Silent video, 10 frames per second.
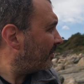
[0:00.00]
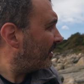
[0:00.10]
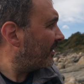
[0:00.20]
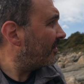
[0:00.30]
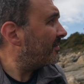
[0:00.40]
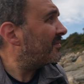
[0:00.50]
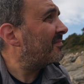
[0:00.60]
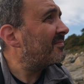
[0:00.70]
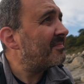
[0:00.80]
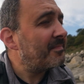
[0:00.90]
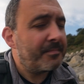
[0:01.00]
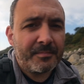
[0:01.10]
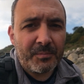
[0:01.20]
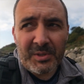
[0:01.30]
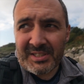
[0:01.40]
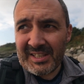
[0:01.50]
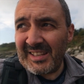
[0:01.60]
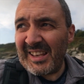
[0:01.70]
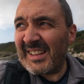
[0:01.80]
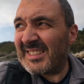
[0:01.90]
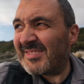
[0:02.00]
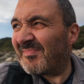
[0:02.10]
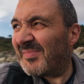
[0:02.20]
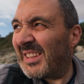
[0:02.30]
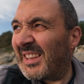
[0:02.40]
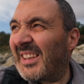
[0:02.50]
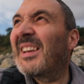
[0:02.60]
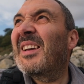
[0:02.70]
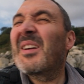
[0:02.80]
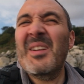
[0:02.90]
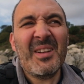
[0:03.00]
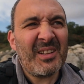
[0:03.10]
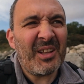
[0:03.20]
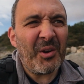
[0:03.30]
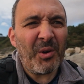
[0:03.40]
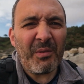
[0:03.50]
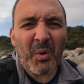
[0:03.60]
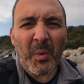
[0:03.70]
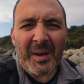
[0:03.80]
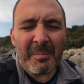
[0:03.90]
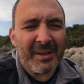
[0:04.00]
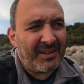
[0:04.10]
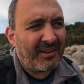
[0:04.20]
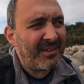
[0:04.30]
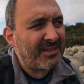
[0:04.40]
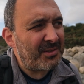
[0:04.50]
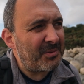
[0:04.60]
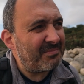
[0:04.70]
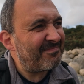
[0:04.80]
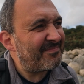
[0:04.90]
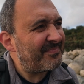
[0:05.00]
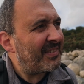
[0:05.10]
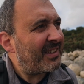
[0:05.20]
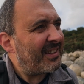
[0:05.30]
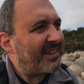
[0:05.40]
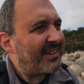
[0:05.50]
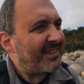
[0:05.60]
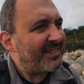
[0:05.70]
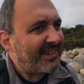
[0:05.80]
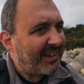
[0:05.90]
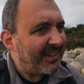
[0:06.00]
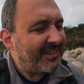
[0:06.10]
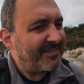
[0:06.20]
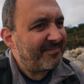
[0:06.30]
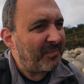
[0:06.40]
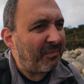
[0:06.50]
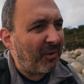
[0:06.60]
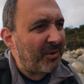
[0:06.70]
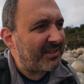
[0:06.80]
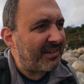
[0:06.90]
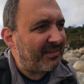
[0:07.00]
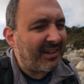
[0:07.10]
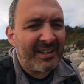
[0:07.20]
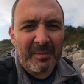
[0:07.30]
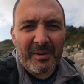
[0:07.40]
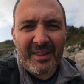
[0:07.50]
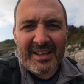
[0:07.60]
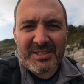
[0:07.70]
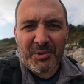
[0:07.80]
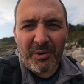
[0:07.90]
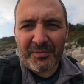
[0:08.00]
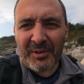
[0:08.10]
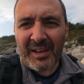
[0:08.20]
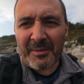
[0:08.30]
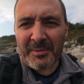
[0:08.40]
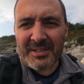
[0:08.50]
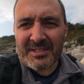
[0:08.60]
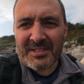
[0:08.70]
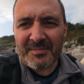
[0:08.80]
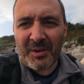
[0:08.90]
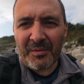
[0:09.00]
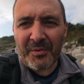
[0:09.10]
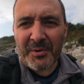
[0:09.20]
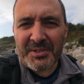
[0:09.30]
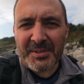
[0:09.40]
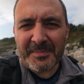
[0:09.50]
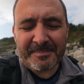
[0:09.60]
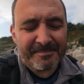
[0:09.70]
but we'll see. Yeah, it's clouded over quite a bit now, so it's kind of, I've lost even a little bit of that softer light, which is unfortunate.